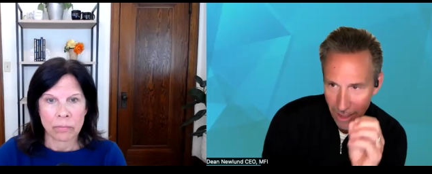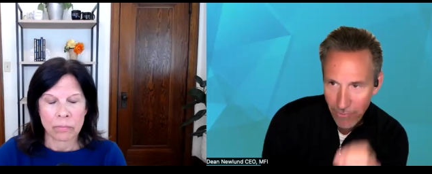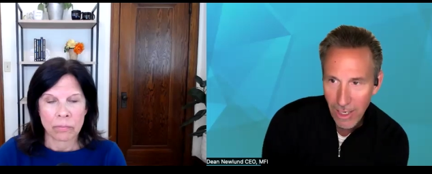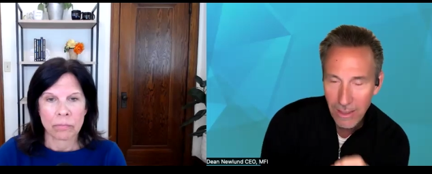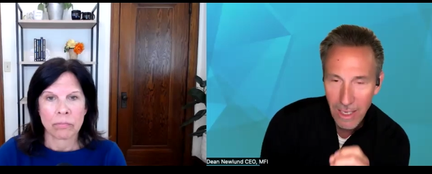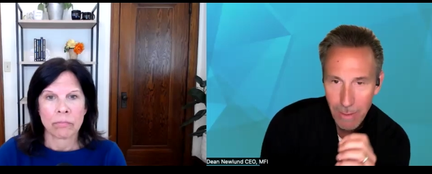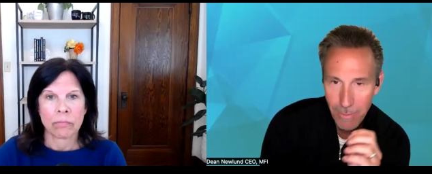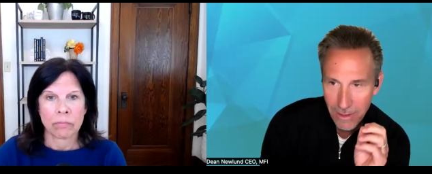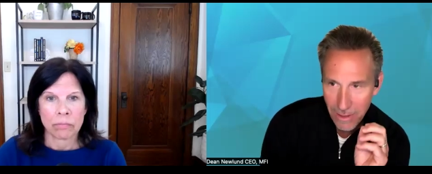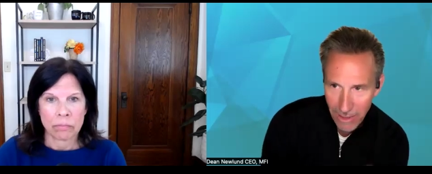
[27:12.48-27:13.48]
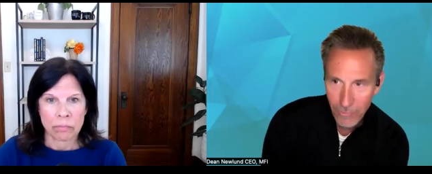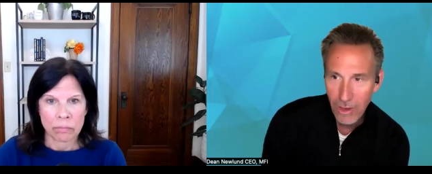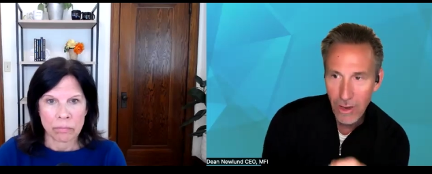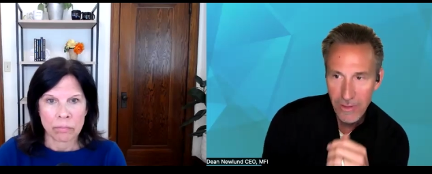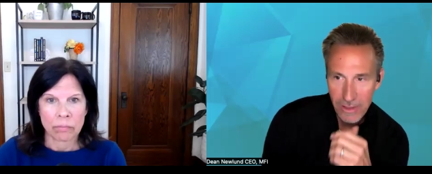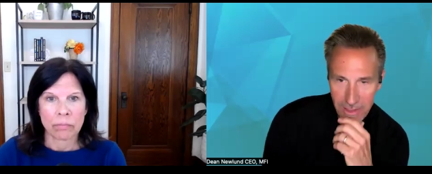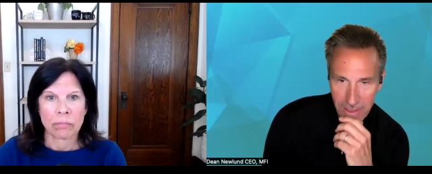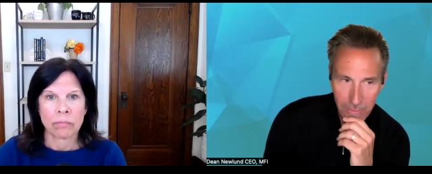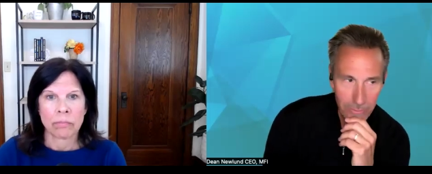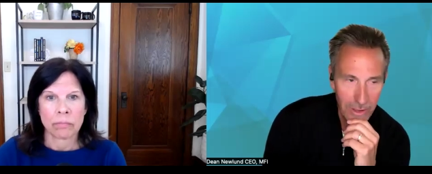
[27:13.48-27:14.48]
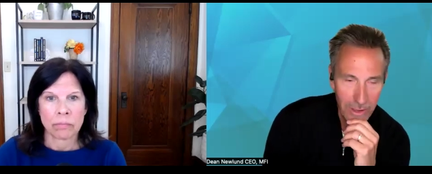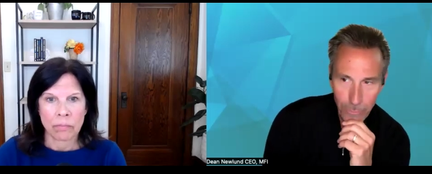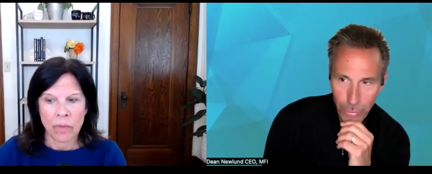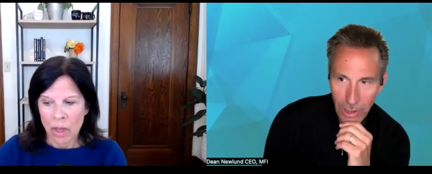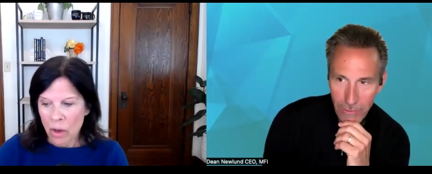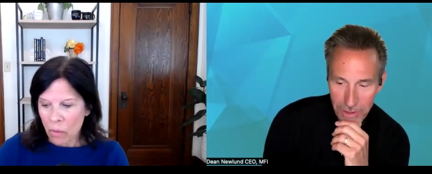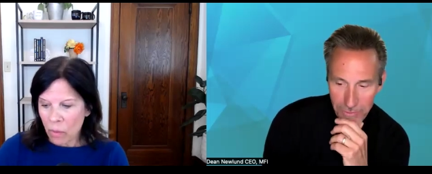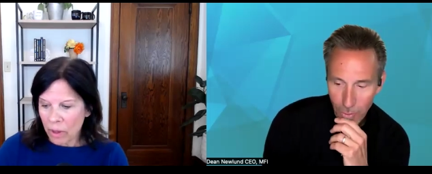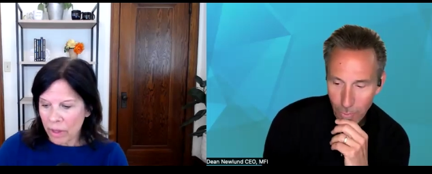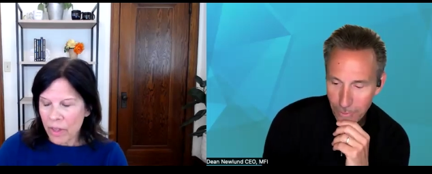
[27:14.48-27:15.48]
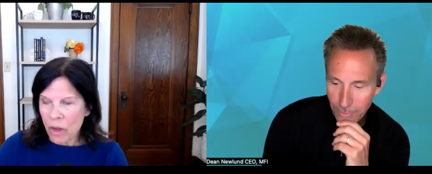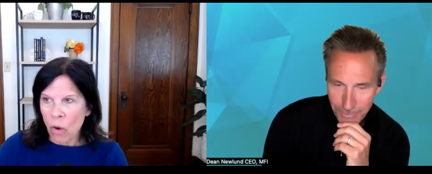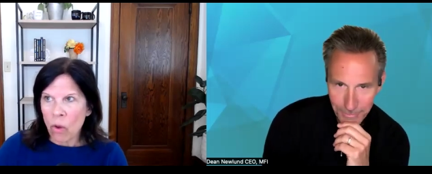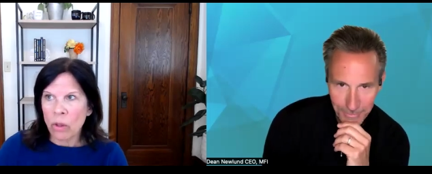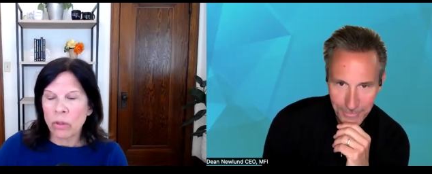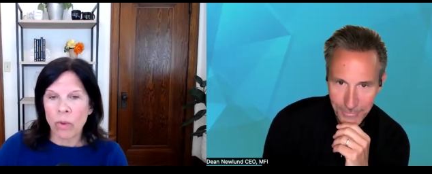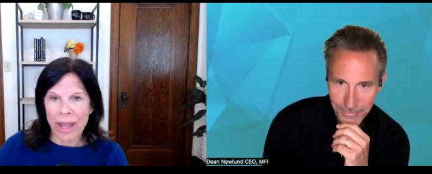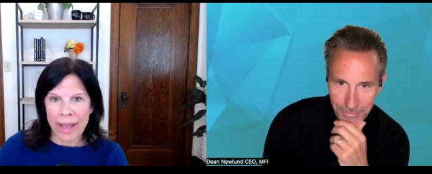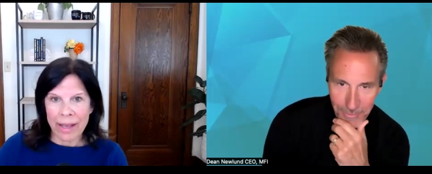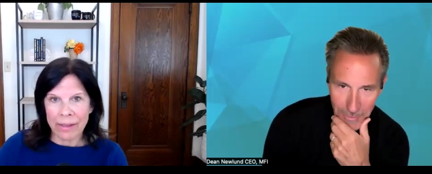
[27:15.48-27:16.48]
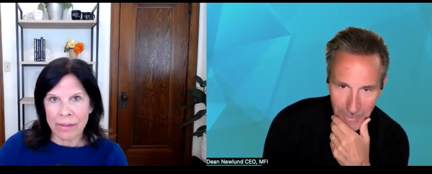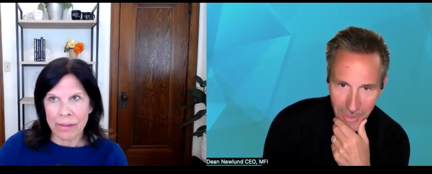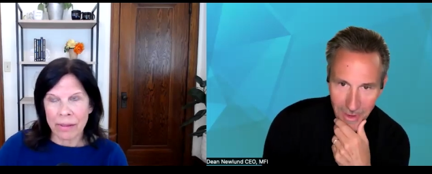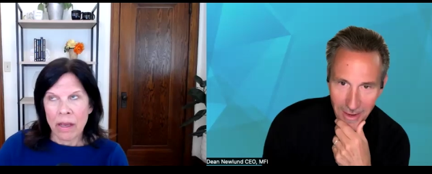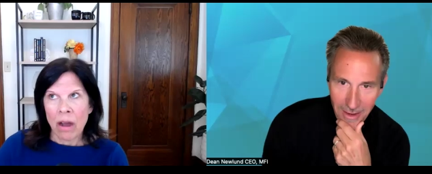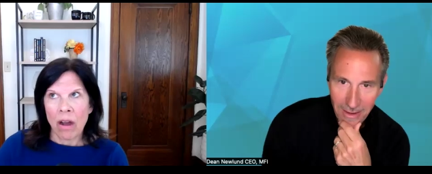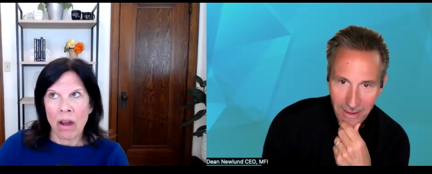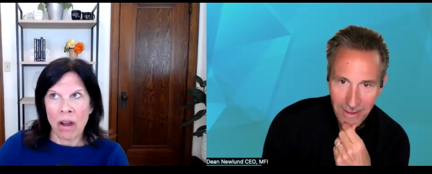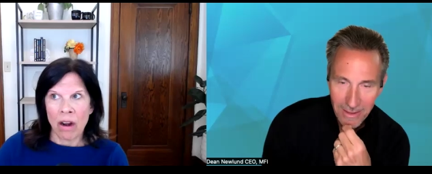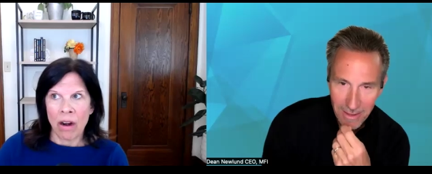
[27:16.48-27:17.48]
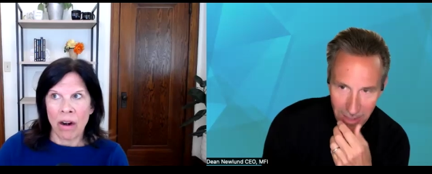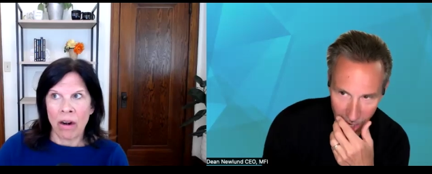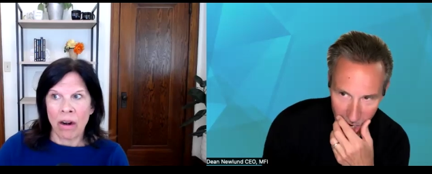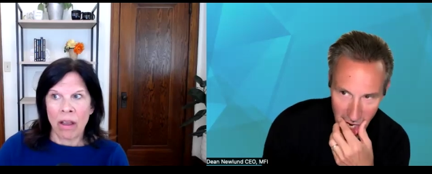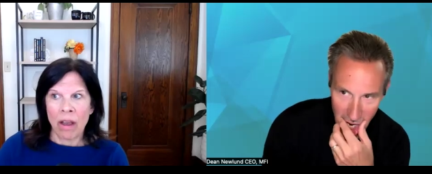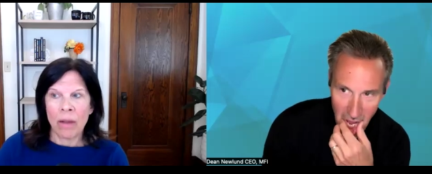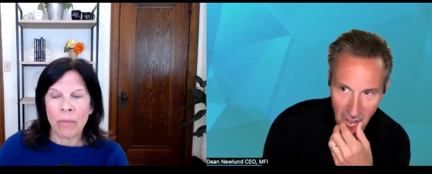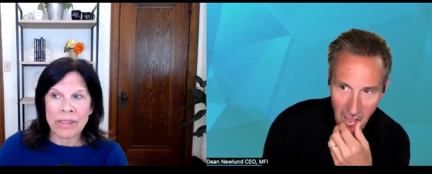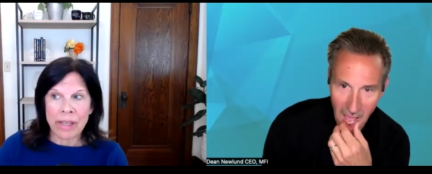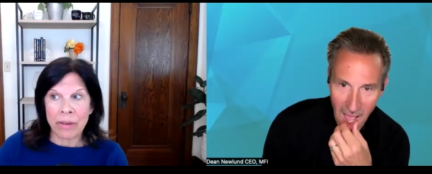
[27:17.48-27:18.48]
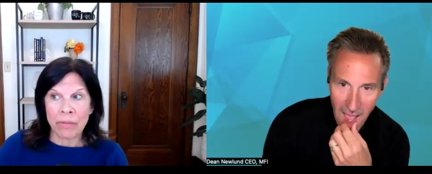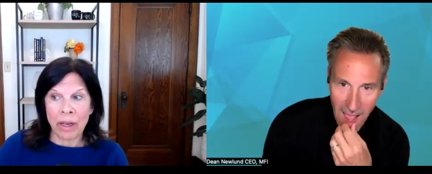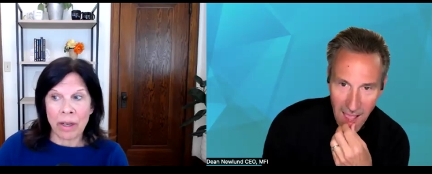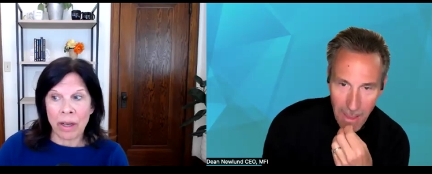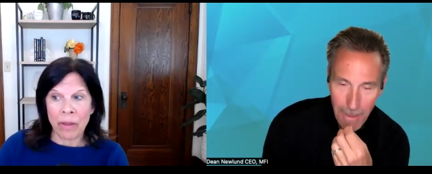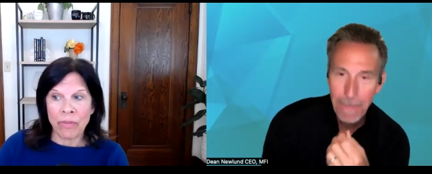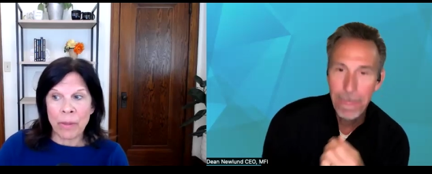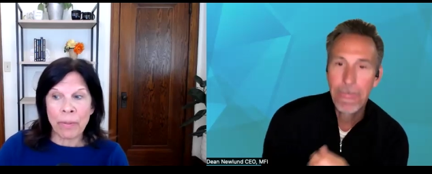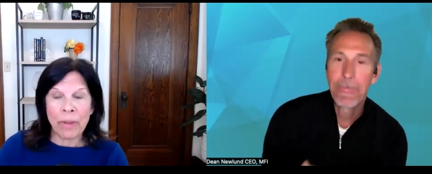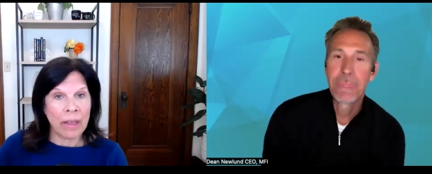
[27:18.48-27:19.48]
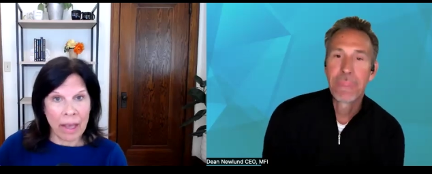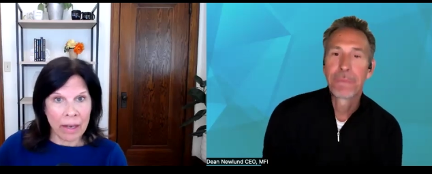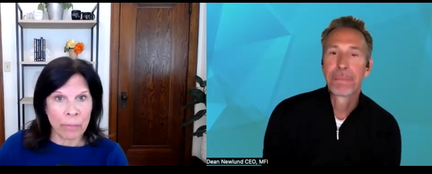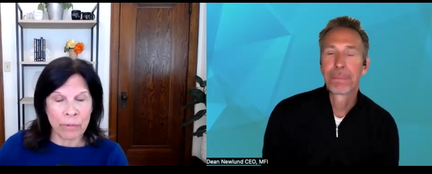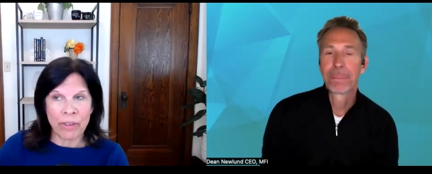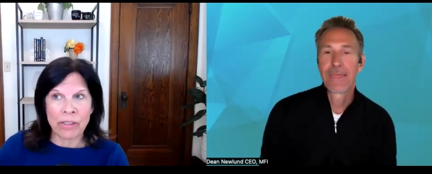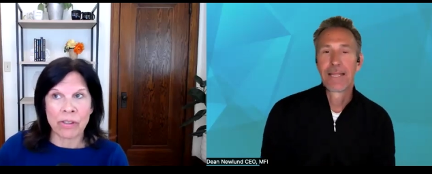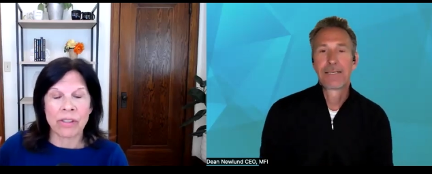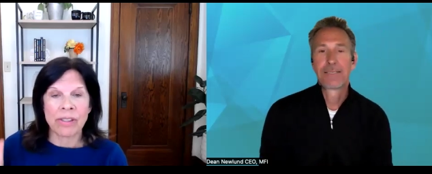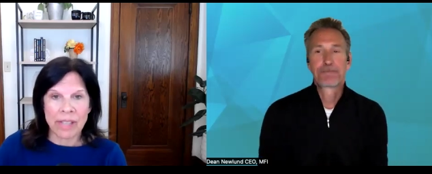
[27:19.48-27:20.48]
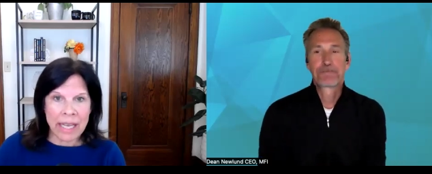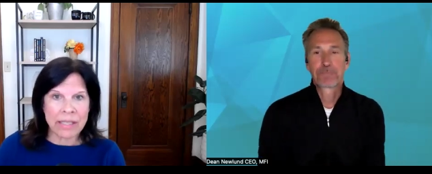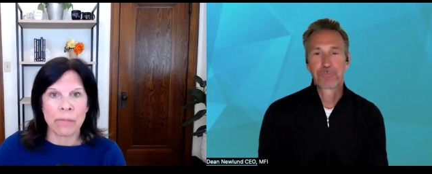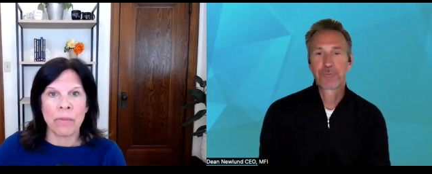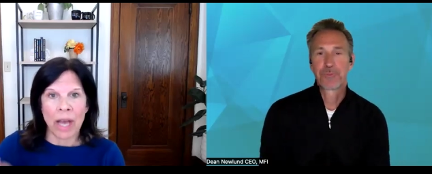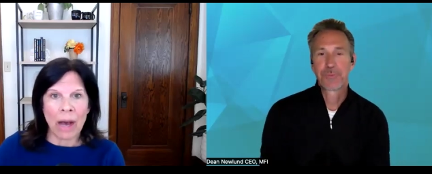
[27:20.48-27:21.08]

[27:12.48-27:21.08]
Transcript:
Speaker 1: now you've got alignment, now you've got authentic progress
Speaker 2: forward. Well, and the old ways are, I once had a VP and a professor say to me